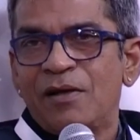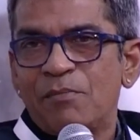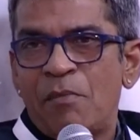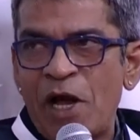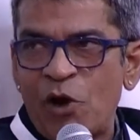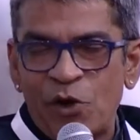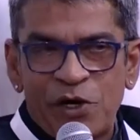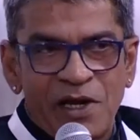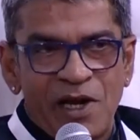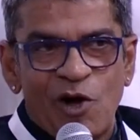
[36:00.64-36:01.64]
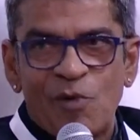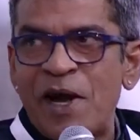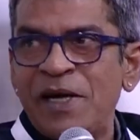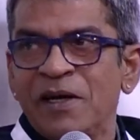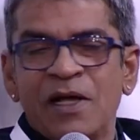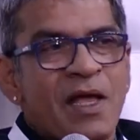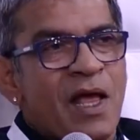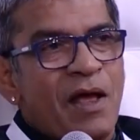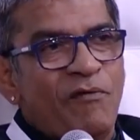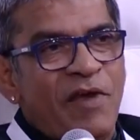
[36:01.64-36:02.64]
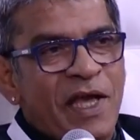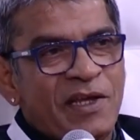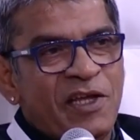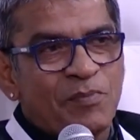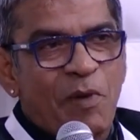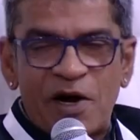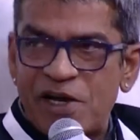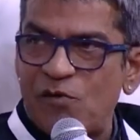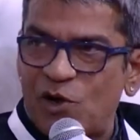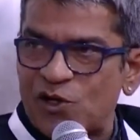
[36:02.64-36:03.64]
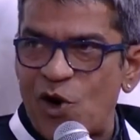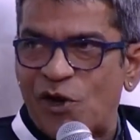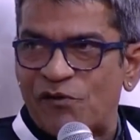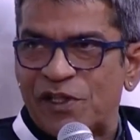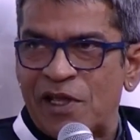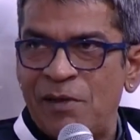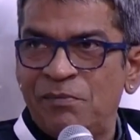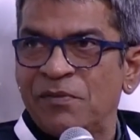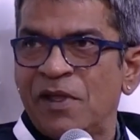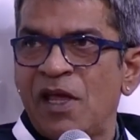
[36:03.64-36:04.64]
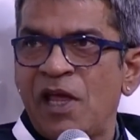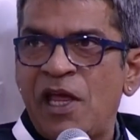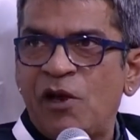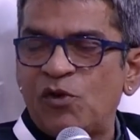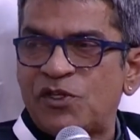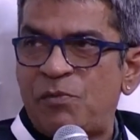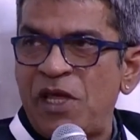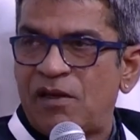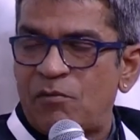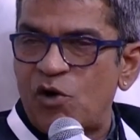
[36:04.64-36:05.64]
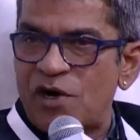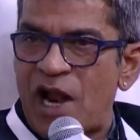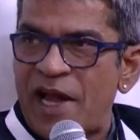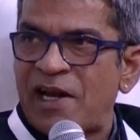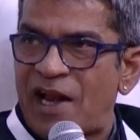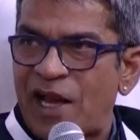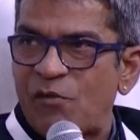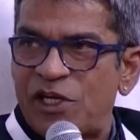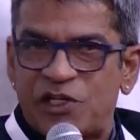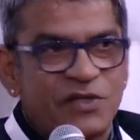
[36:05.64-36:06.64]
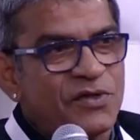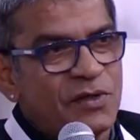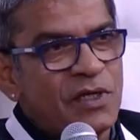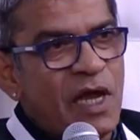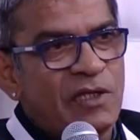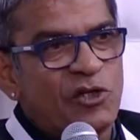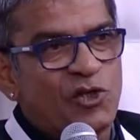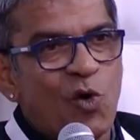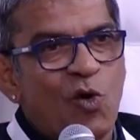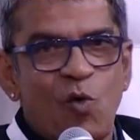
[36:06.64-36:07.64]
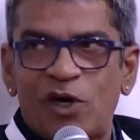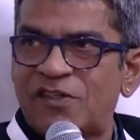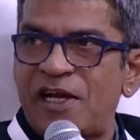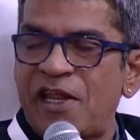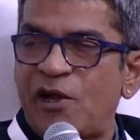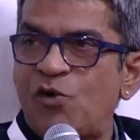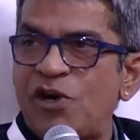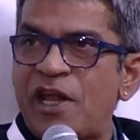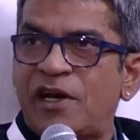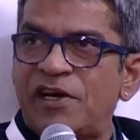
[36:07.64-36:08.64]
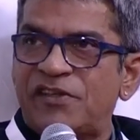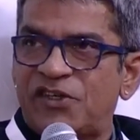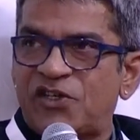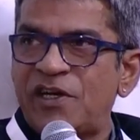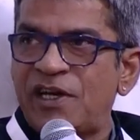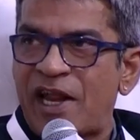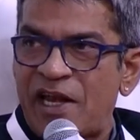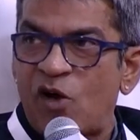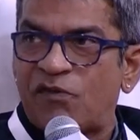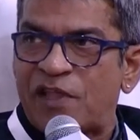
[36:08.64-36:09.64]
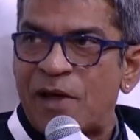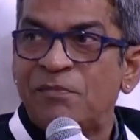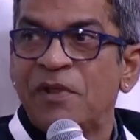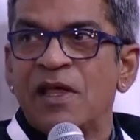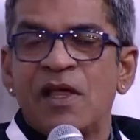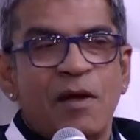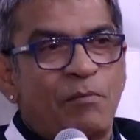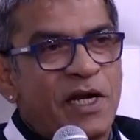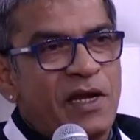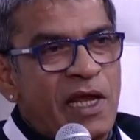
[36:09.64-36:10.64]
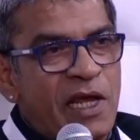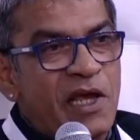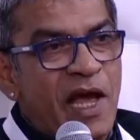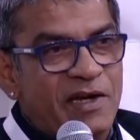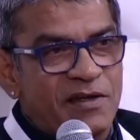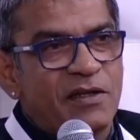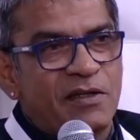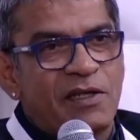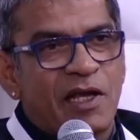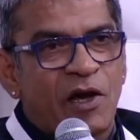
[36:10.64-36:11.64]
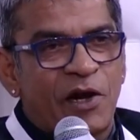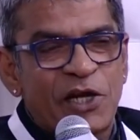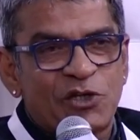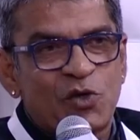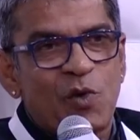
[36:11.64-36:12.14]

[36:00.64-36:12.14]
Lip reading: minority government where his party was not with him. He could speak about 9 languages, and the joke was that he couldn't take a decision in any of them. But he had the courage to